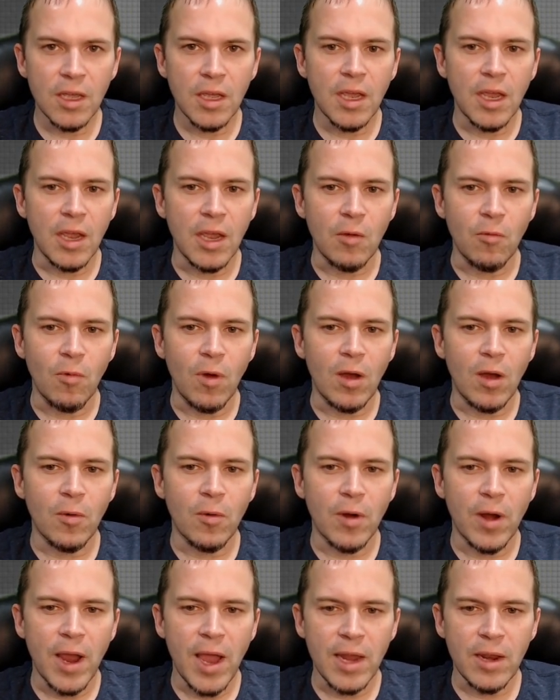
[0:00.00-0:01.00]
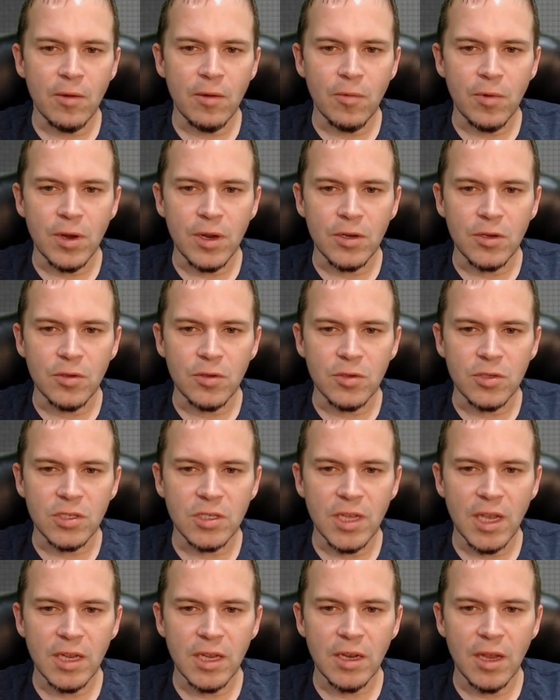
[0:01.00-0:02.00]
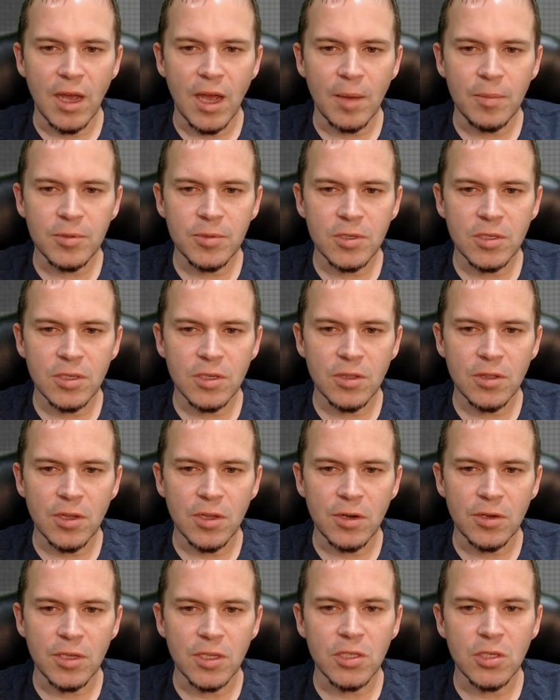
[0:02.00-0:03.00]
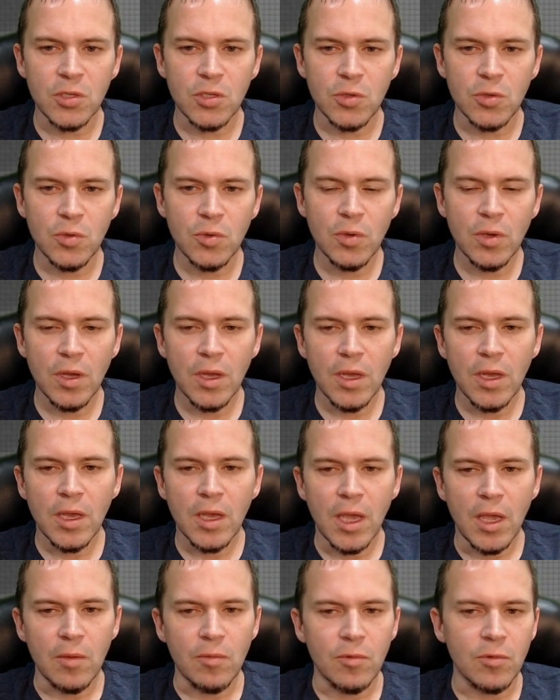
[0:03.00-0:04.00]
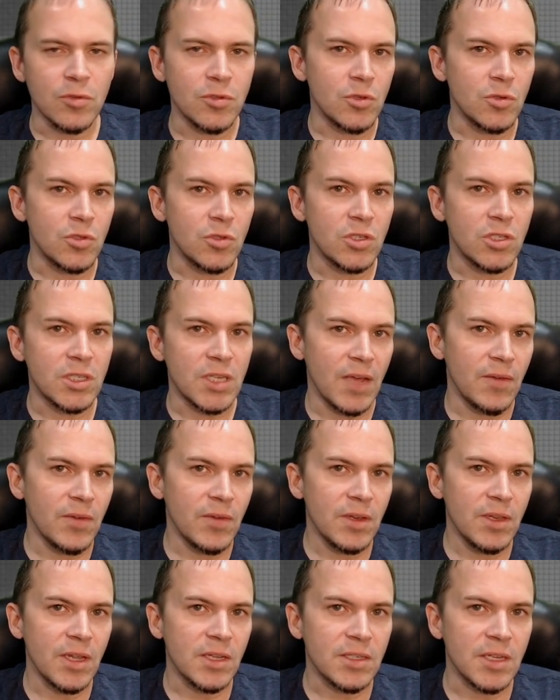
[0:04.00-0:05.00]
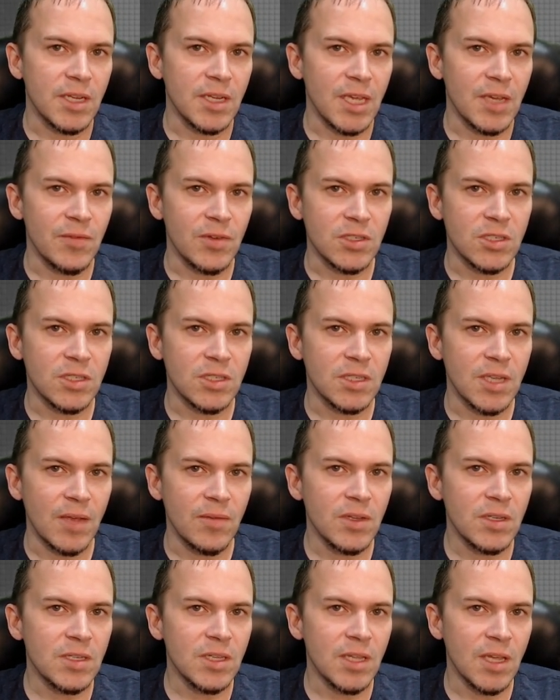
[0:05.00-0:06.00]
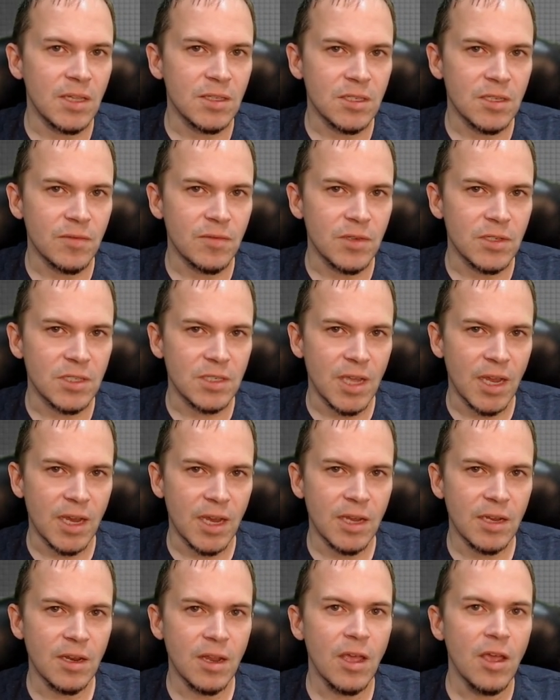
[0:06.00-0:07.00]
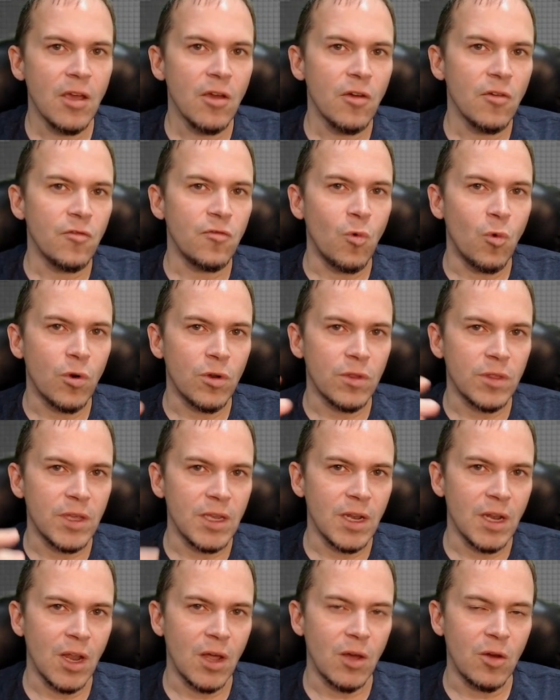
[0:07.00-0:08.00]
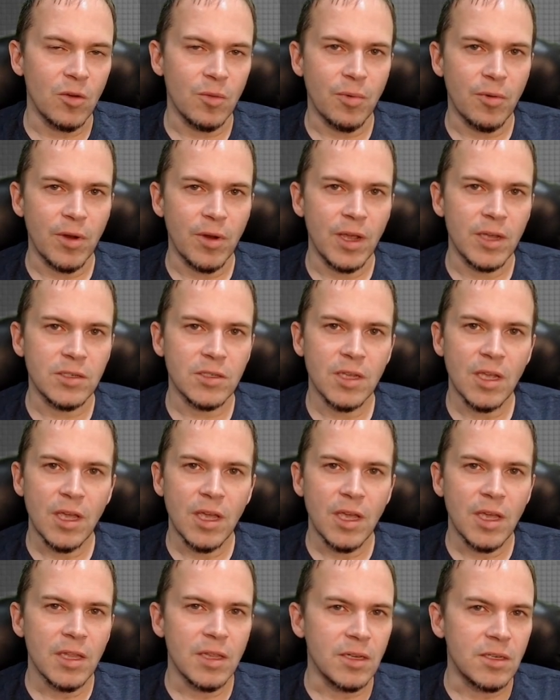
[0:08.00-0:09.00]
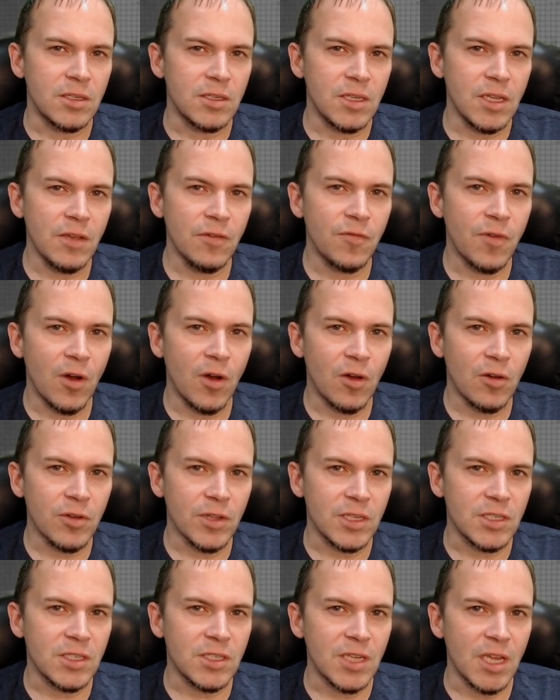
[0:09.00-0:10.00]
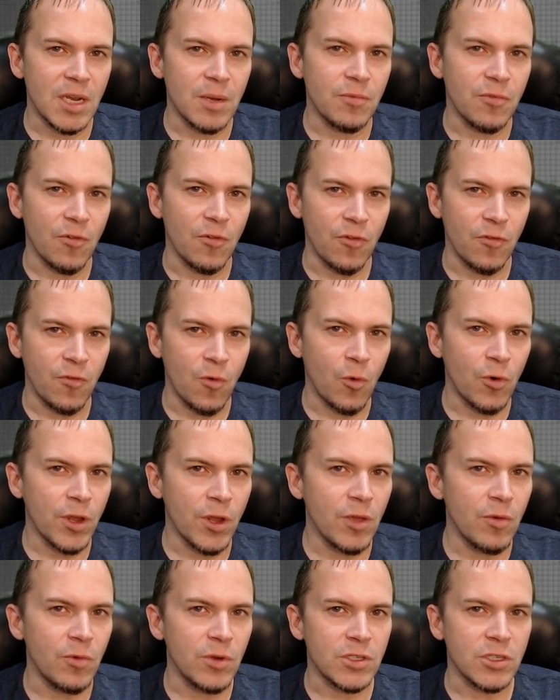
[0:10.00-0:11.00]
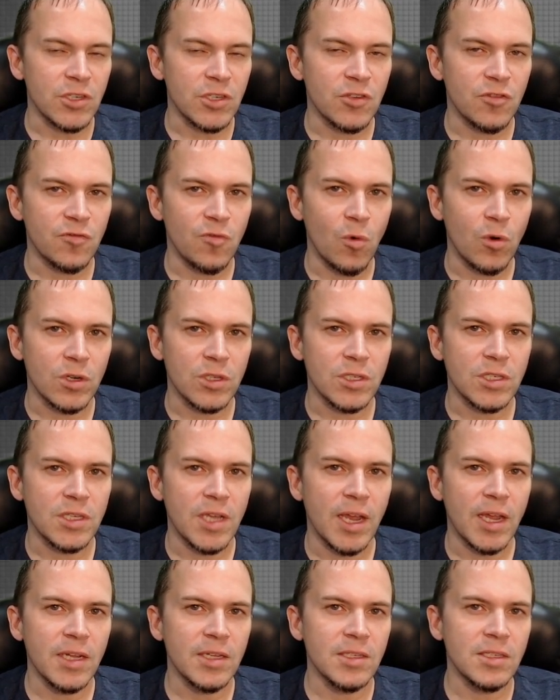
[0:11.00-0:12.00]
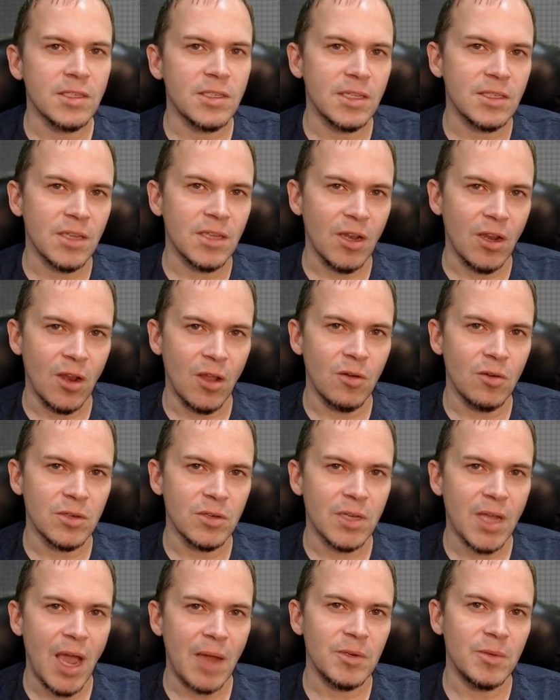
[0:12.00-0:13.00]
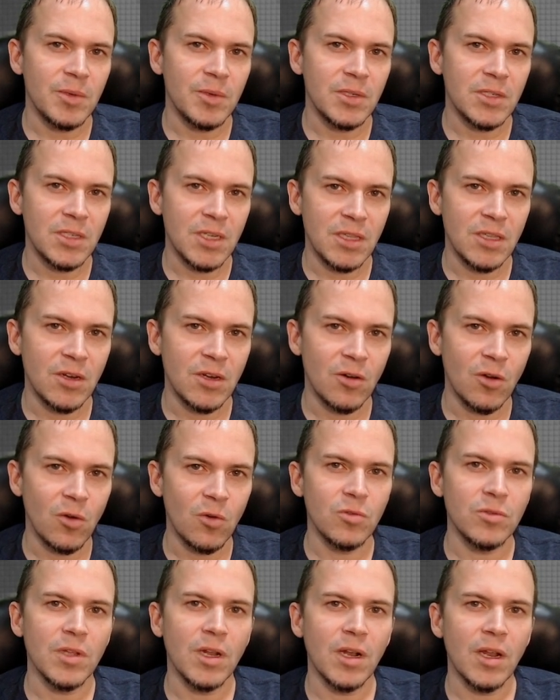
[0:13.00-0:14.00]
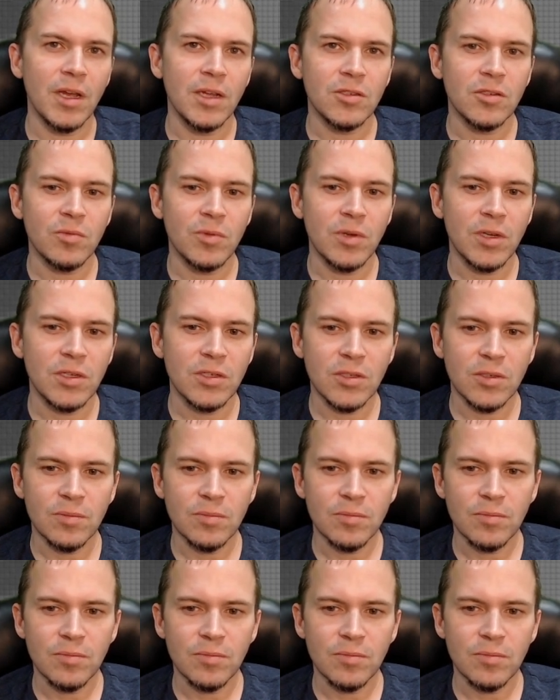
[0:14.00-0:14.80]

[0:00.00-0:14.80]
And while we're at it, we're going to do set option 32 and we'll do seven. That's going to give us seven tenths of a second for the long press. The default is set up for 40, which is four seconds, and that's a long time to be sitting there holding the light switch.